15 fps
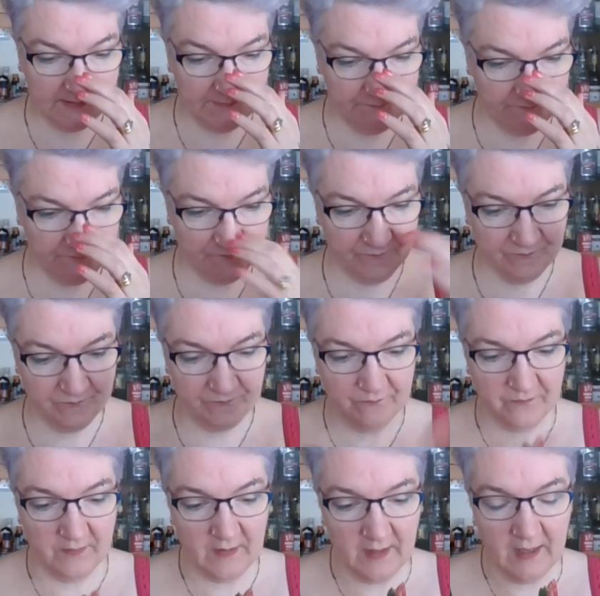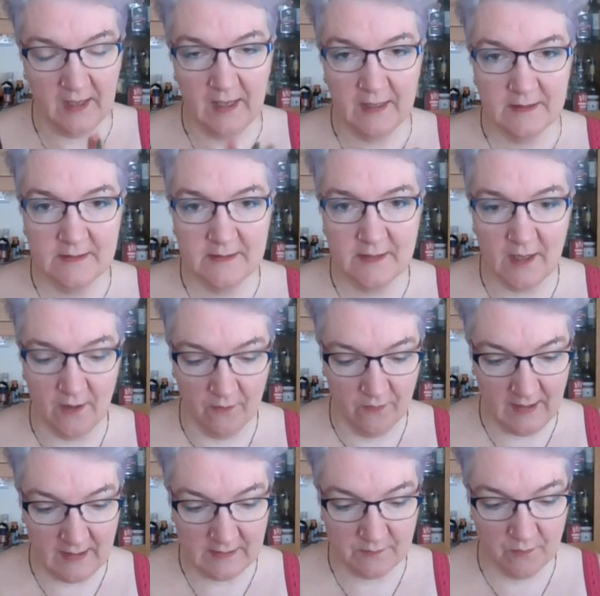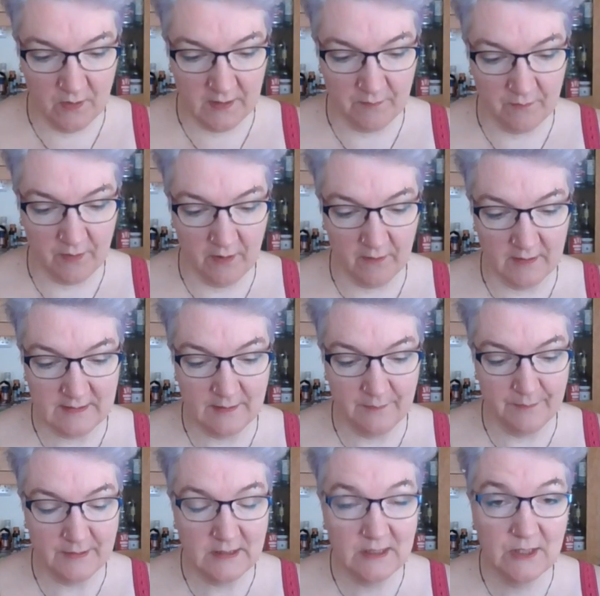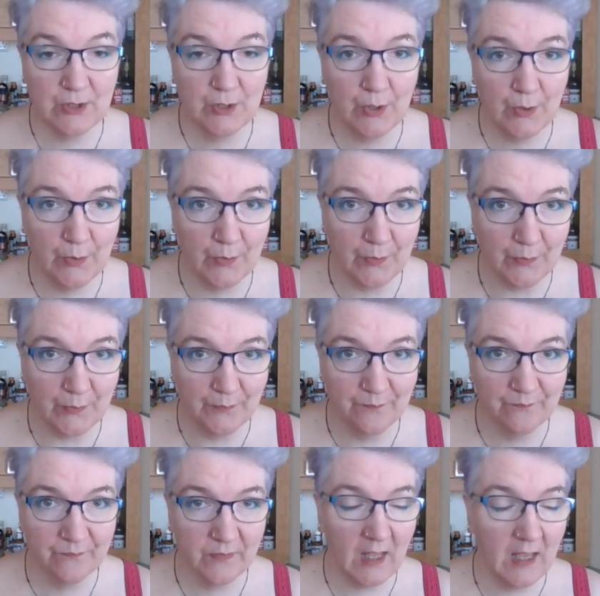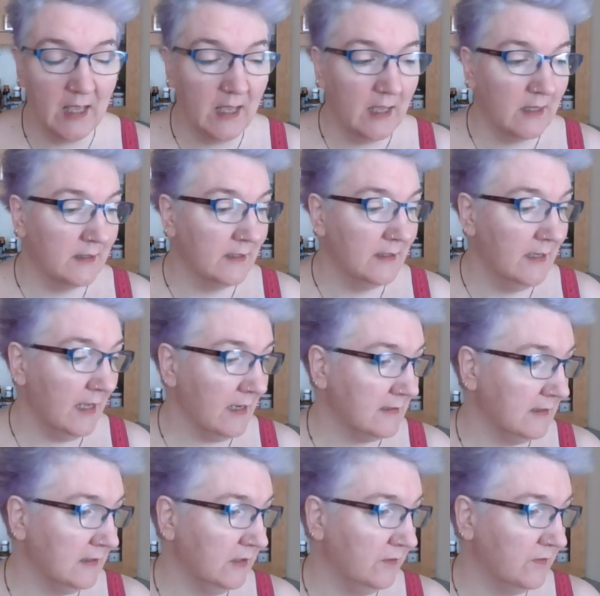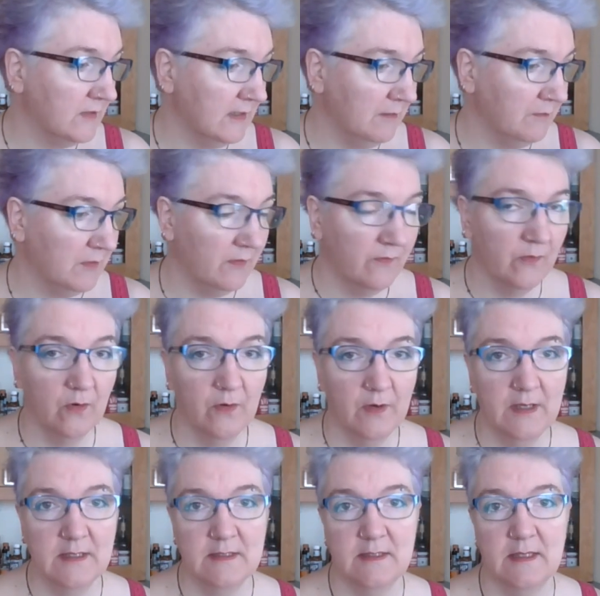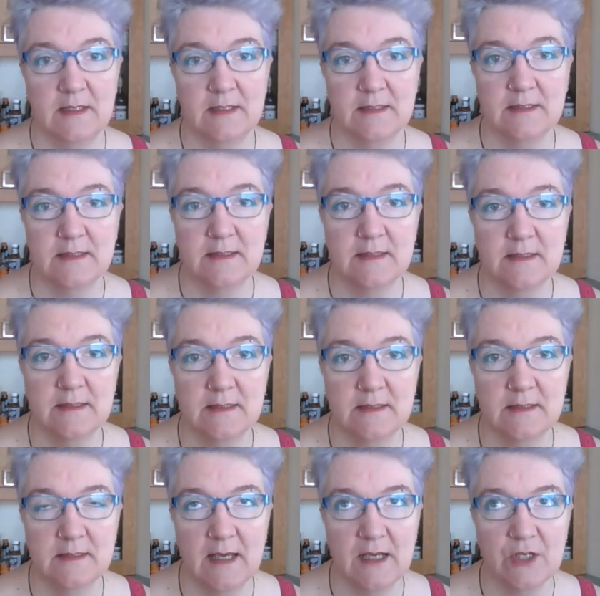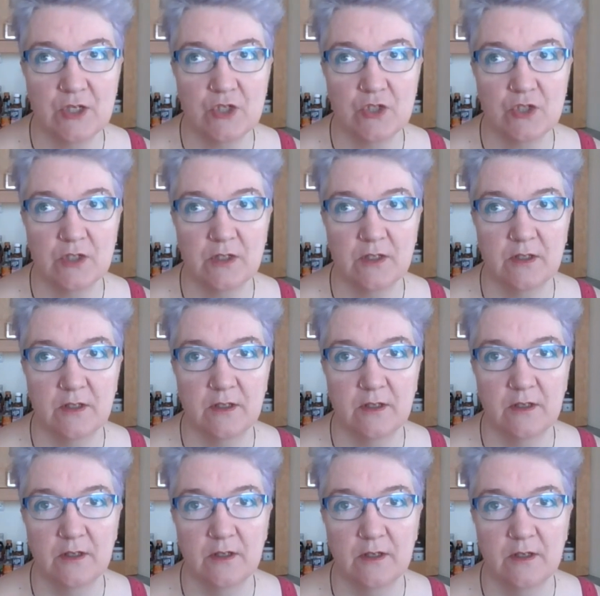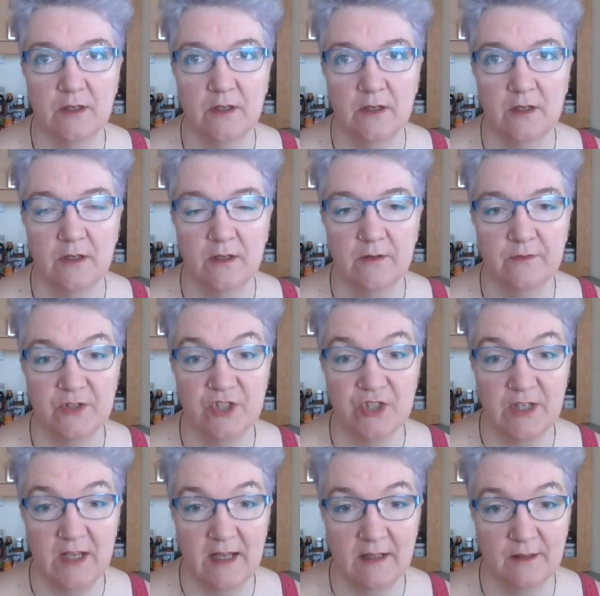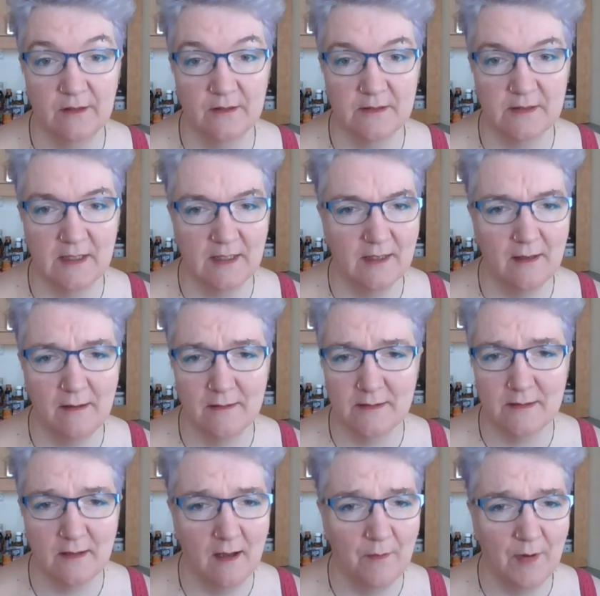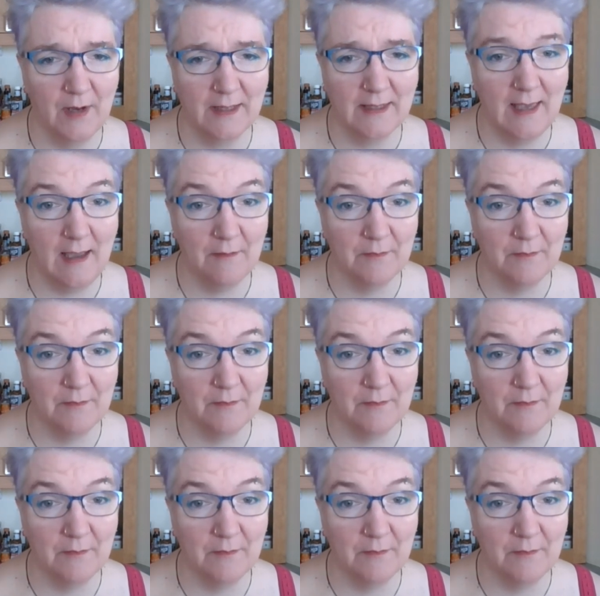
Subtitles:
So that's work in progress number 2. The next thing you've seen before is the stash of shells. Last time I kept getting this wrong.